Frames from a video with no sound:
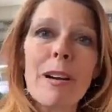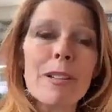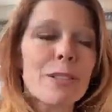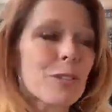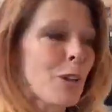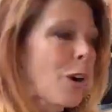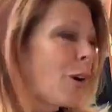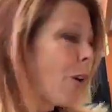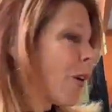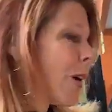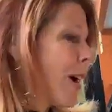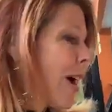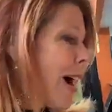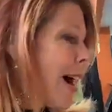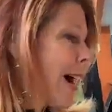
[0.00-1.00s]
So
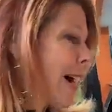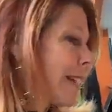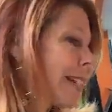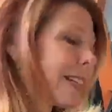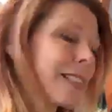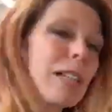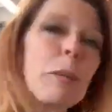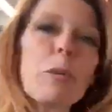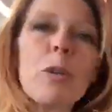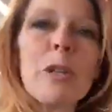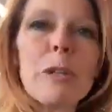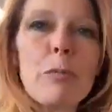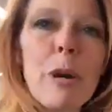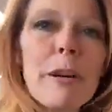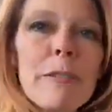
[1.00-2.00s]
next time you
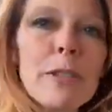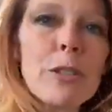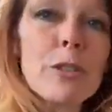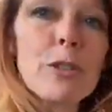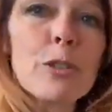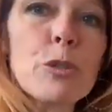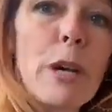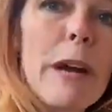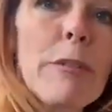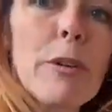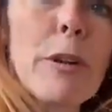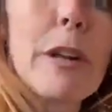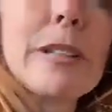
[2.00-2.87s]
need breakfast and you're driving around